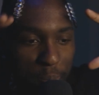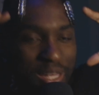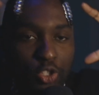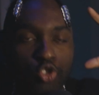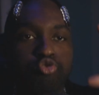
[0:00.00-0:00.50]
the
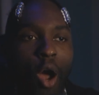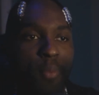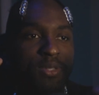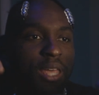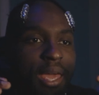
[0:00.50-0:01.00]
beat
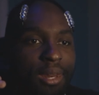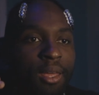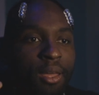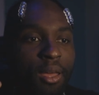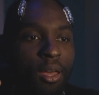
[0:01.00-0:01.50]
drops and
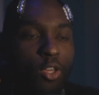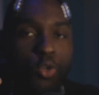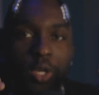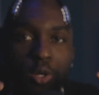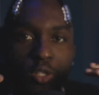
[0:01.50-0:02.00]

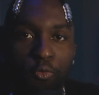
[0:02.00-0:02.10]
you hear his